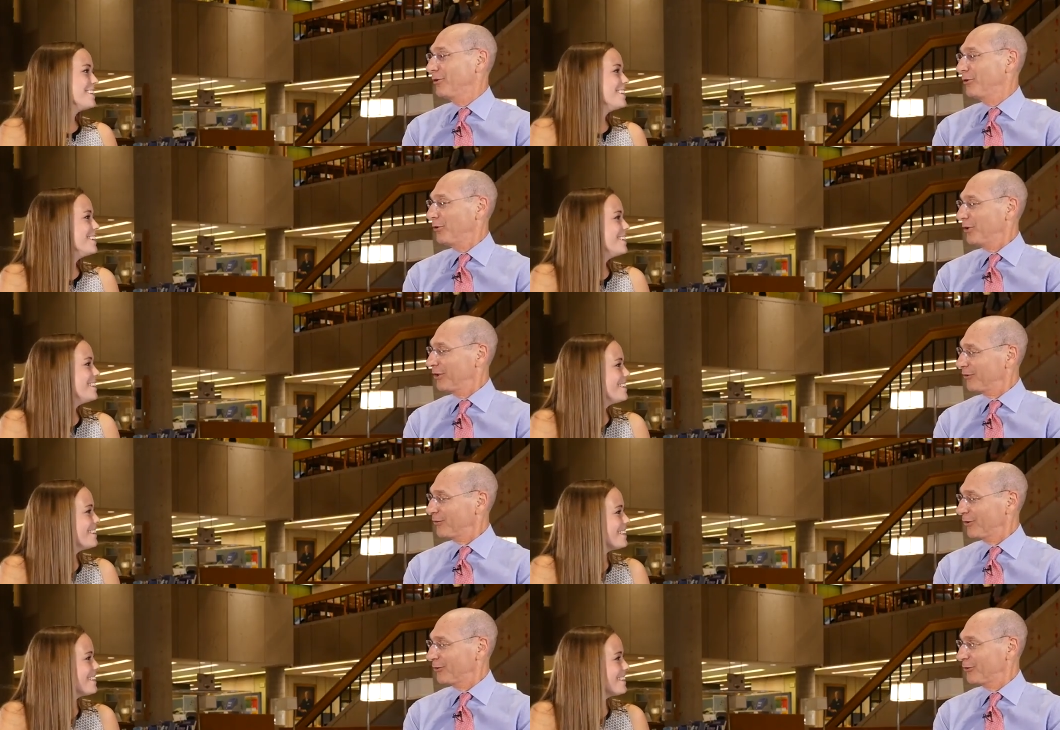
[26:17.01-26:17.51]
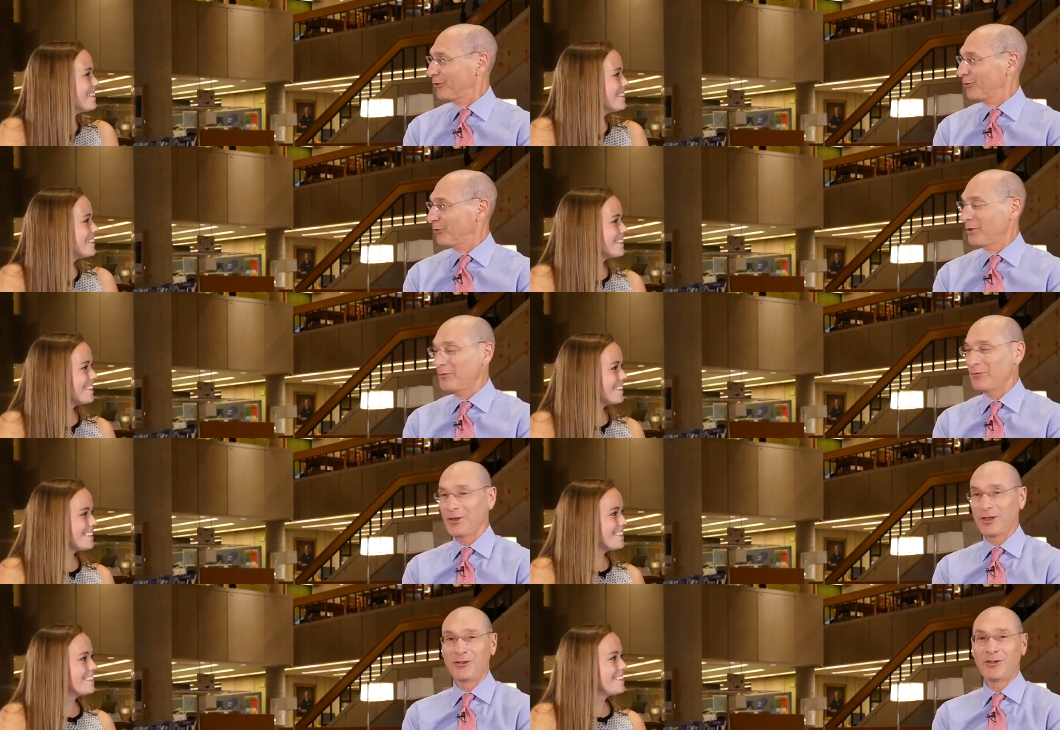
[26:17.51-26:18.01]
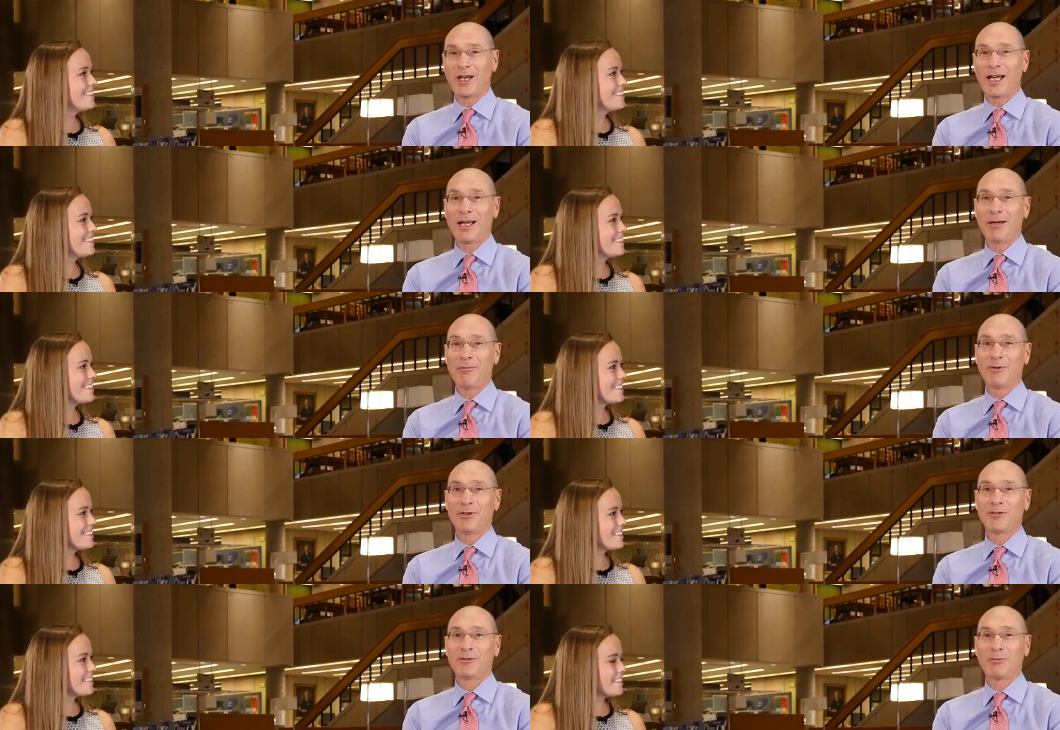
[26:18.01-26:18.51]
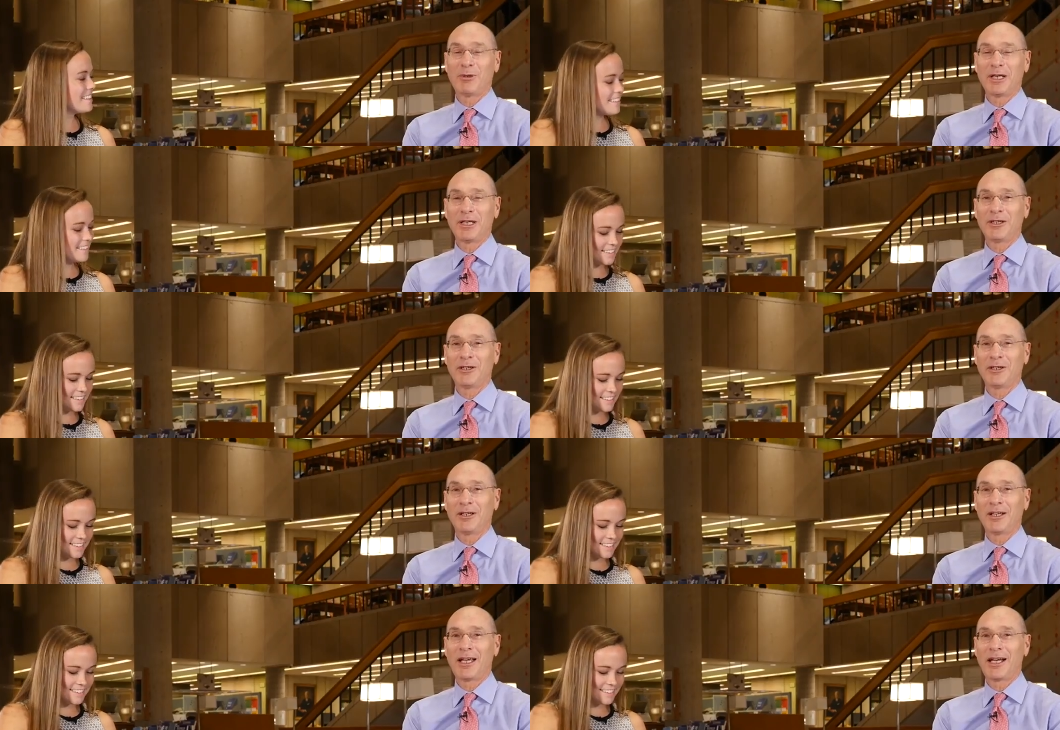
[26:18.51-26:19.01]
Speaker 1: for doing such a terrific job as my
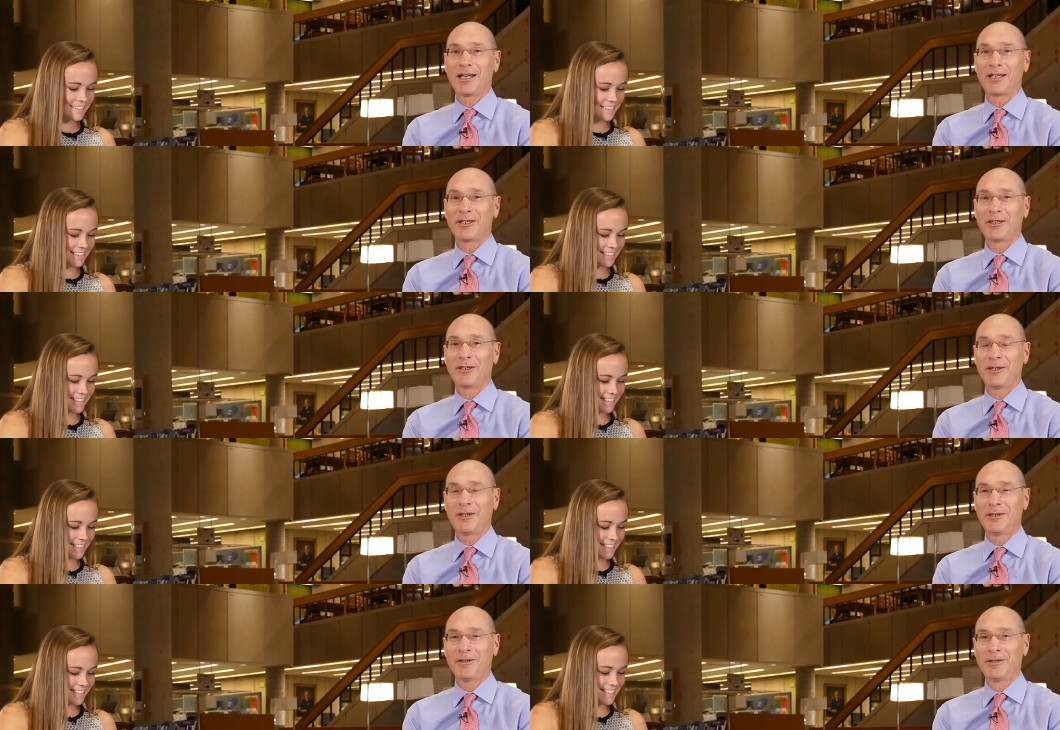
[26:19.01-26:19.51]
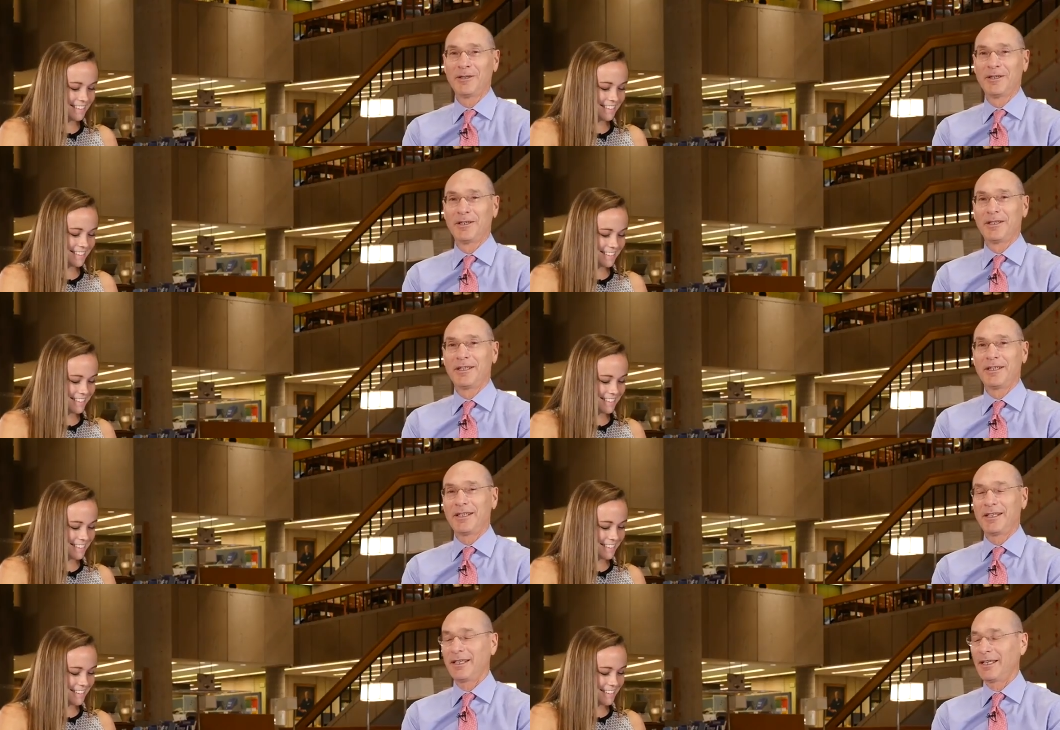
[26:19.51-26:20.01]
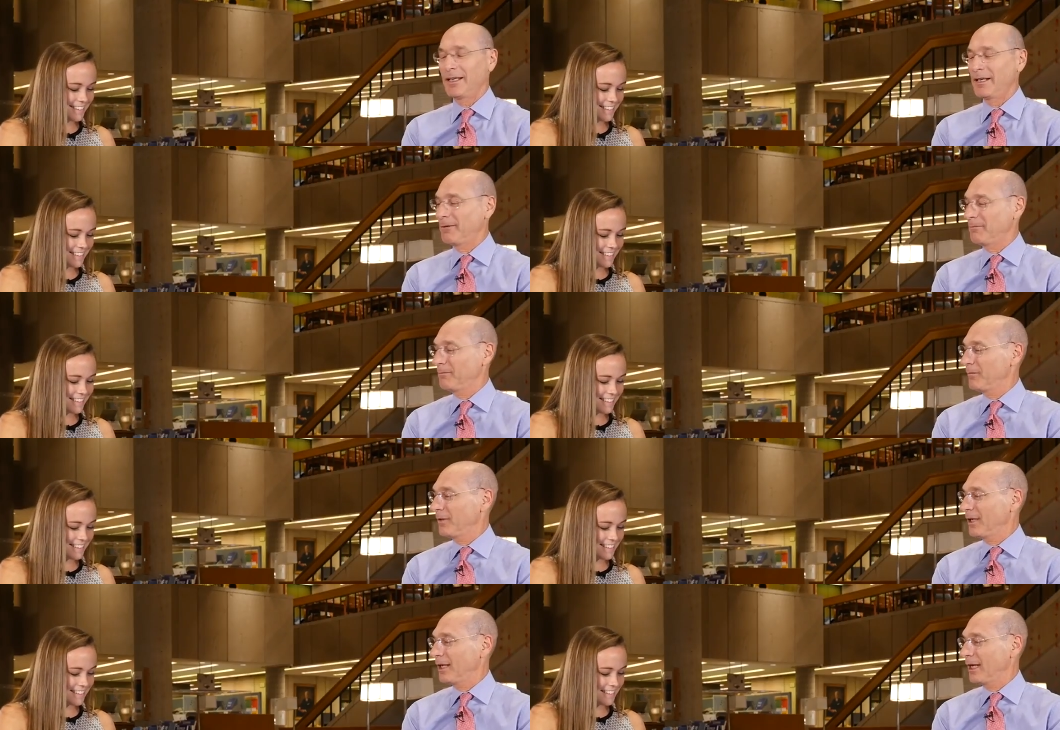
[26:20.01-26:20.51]
interlocutor. Um,